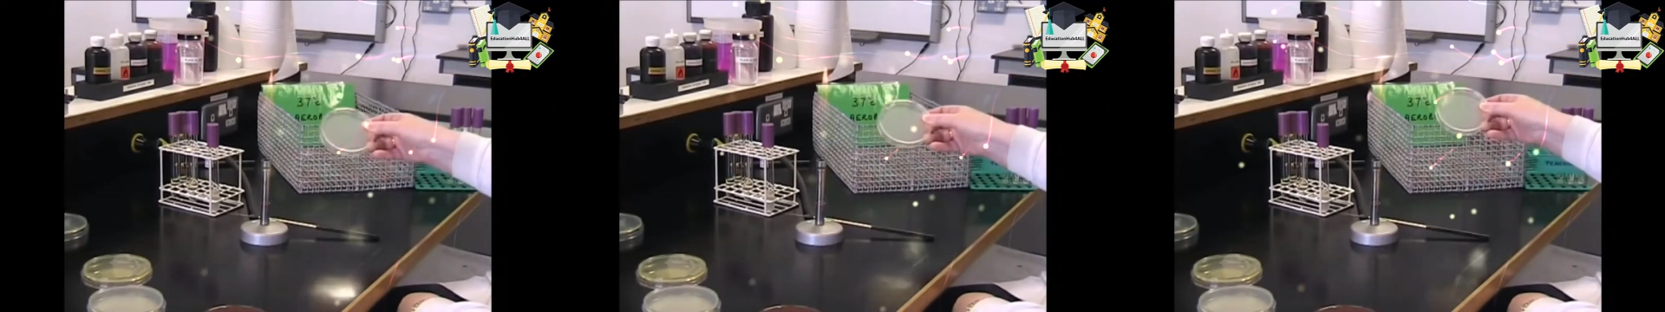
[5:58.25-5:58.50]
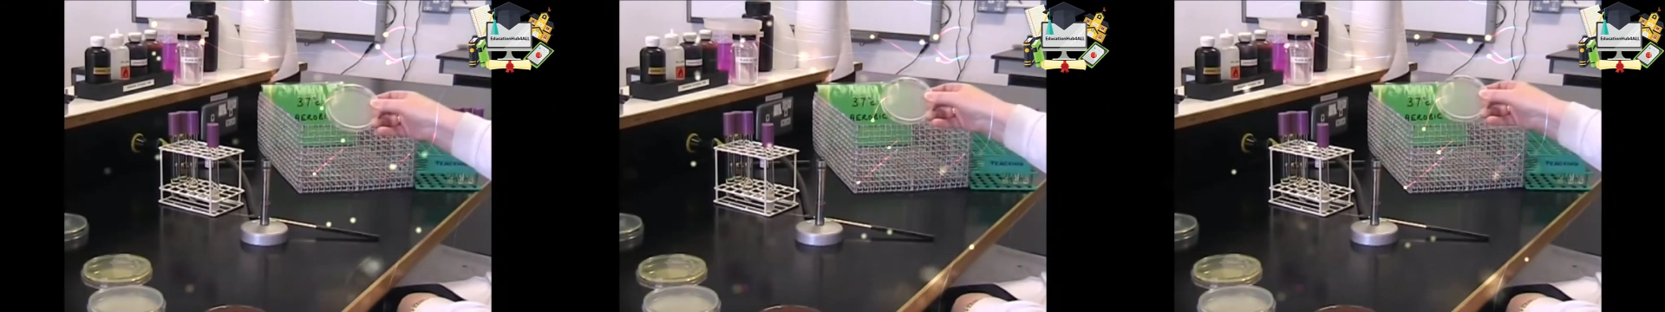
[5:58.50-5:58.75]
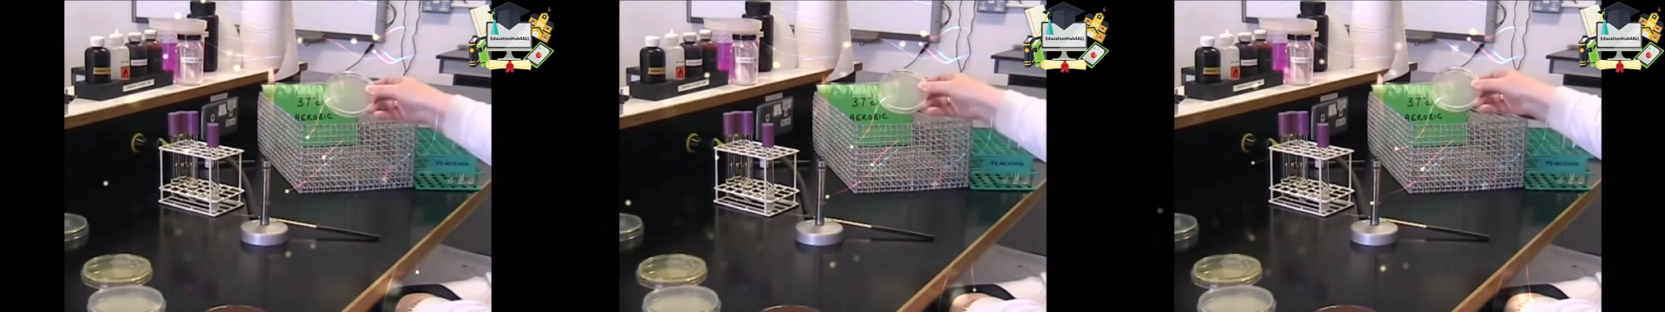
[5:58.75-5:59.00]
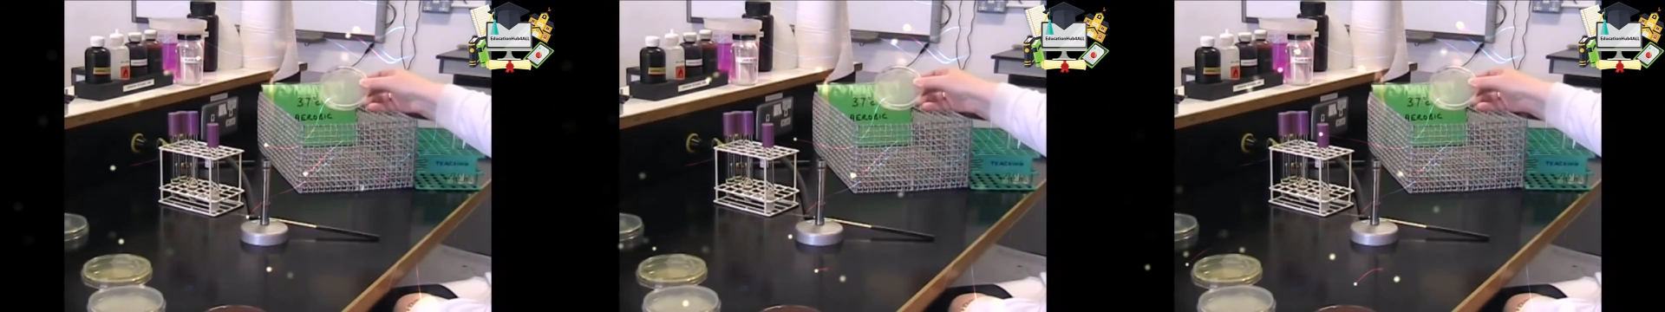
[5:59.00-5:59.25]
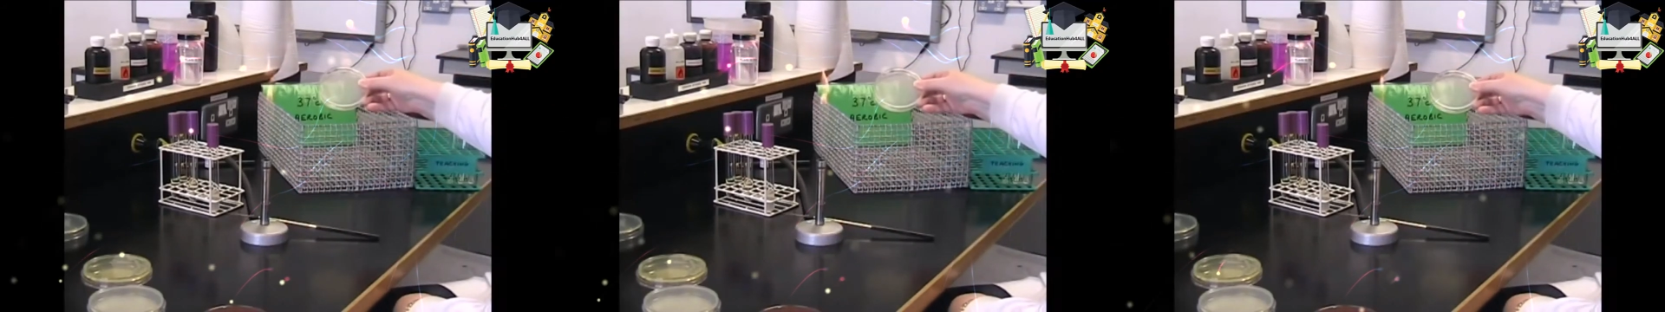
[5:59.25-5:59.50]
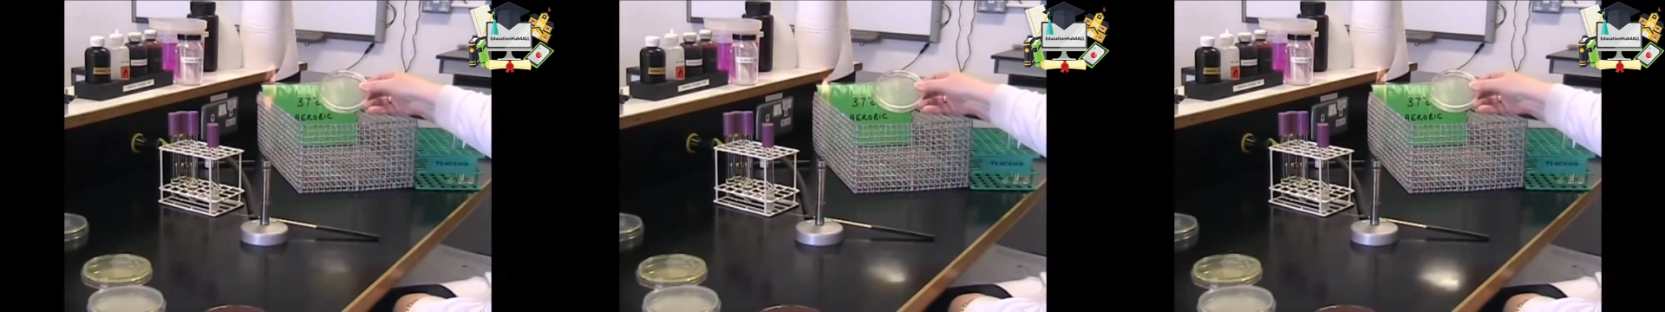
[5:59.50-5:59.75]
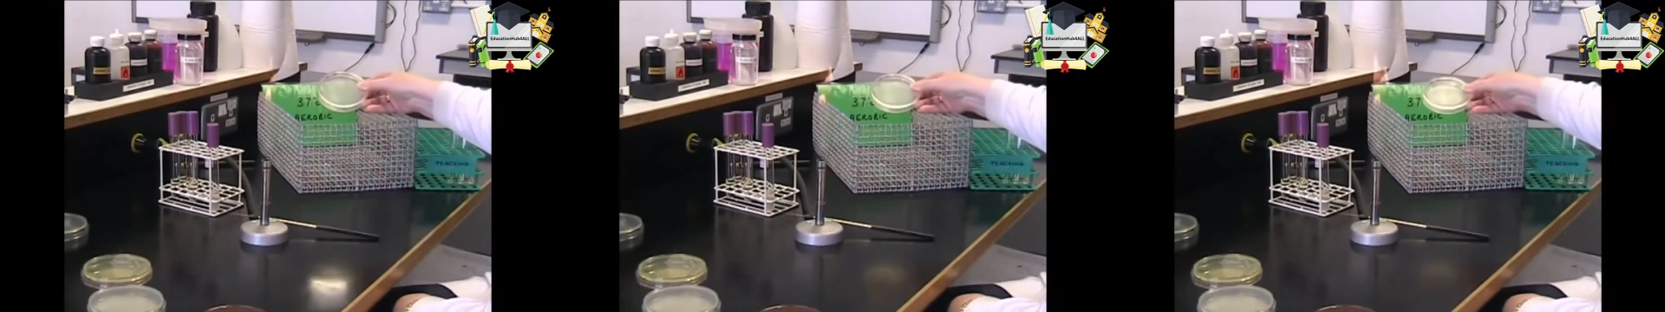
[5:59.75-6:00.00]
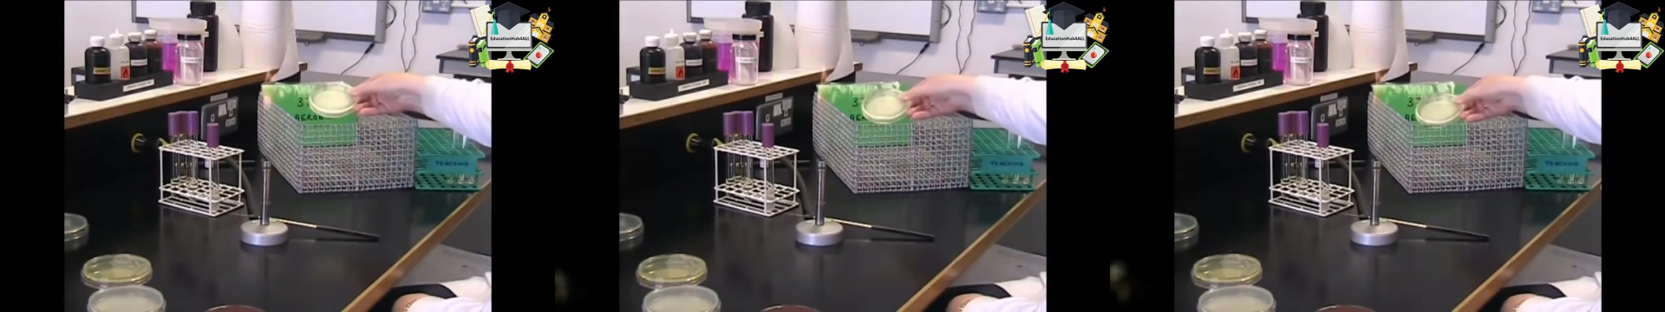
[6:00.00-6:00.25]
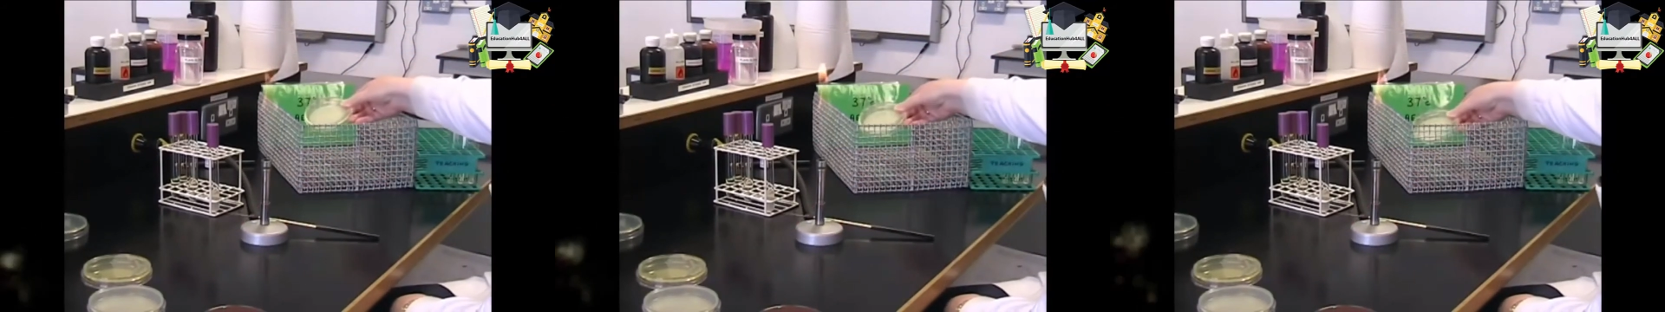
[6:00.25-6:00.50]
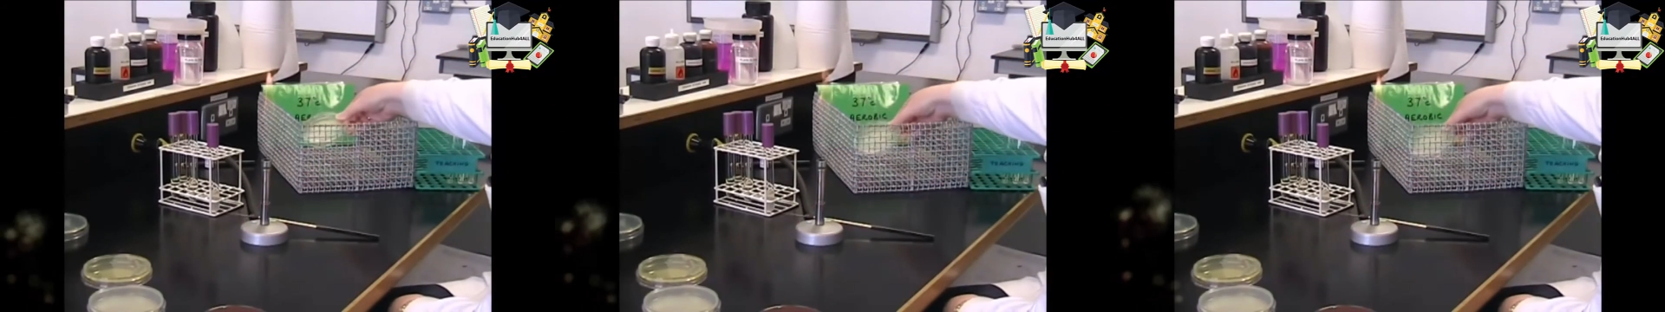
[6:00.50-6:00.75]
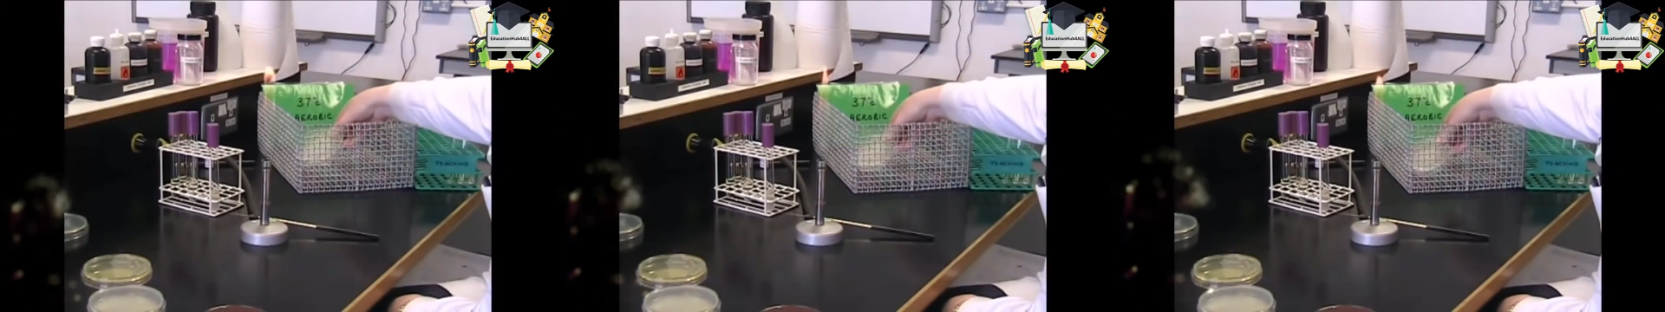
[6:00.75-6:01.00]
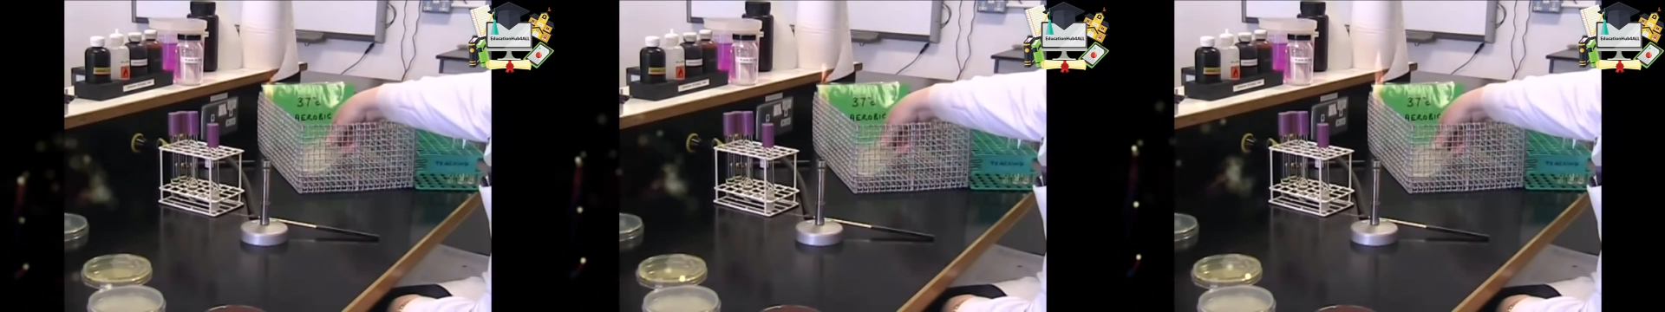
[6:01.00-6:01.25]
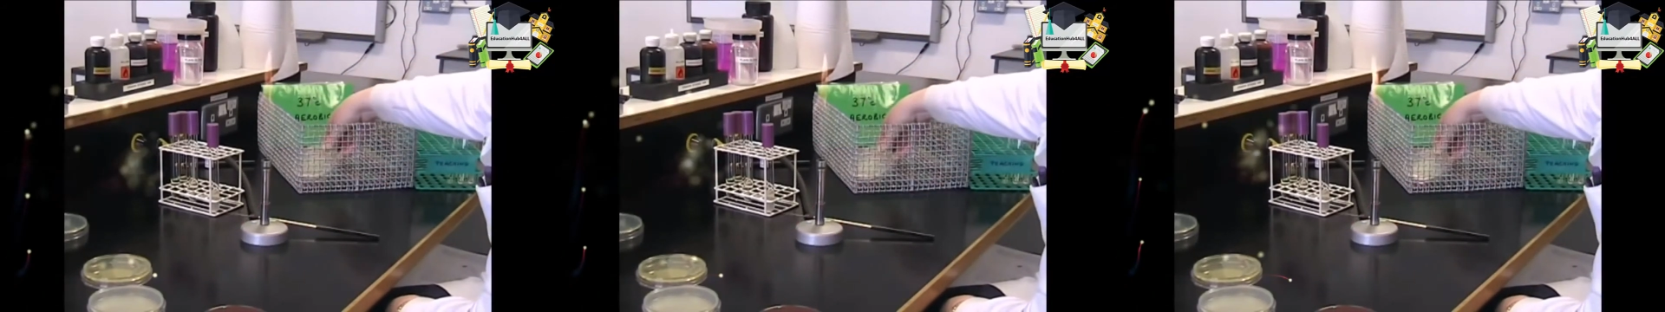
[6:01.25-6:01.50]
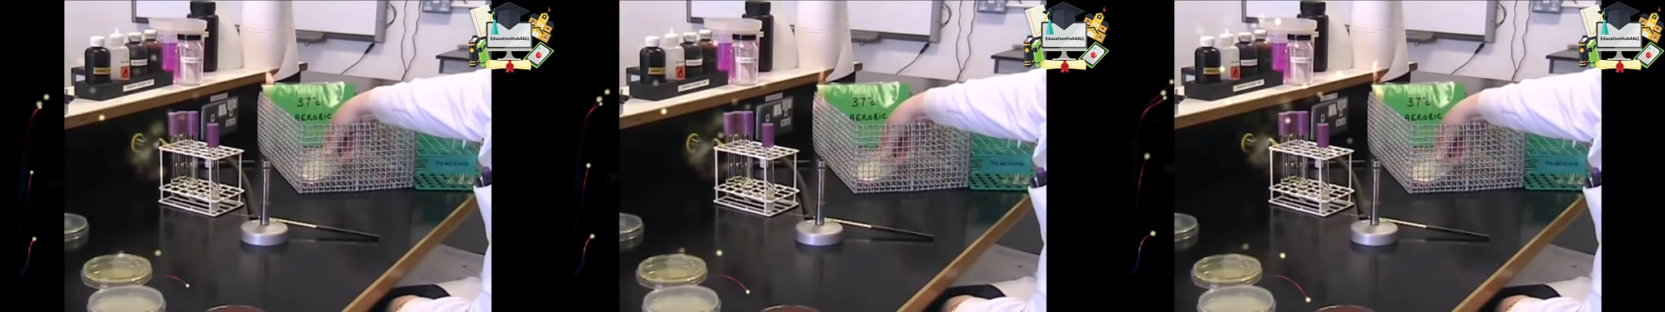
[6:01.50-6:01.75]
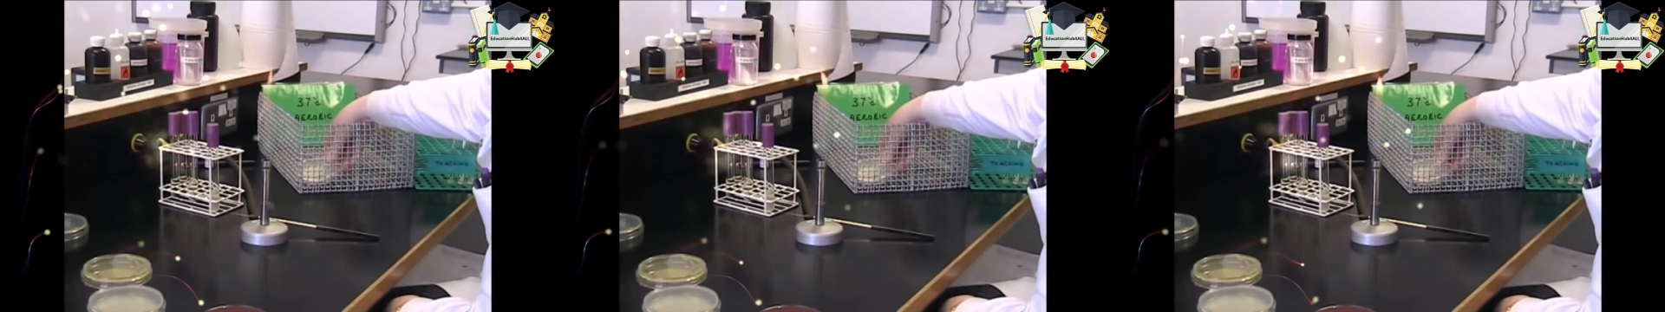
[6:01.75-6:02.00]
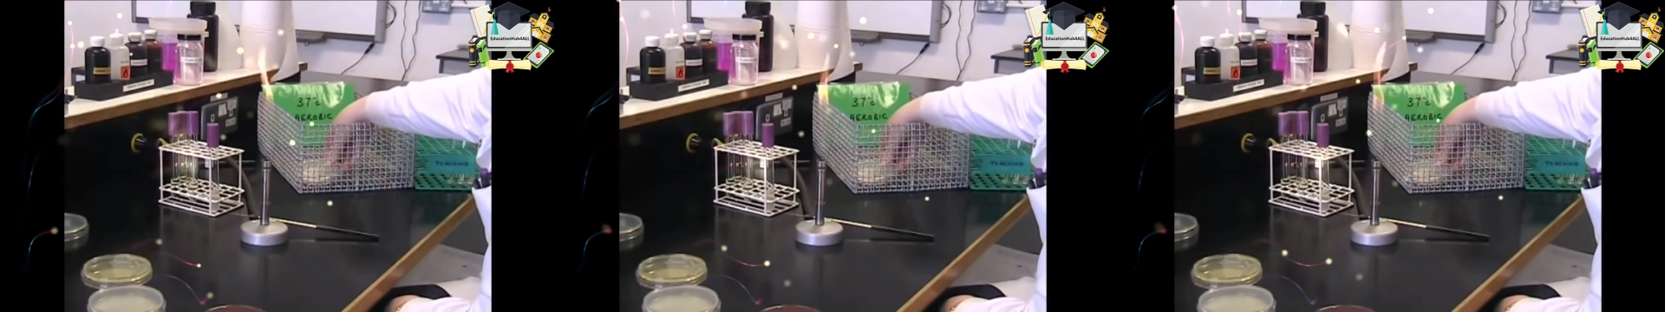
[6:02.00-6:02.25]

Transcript: Nobody's mouth can be seen.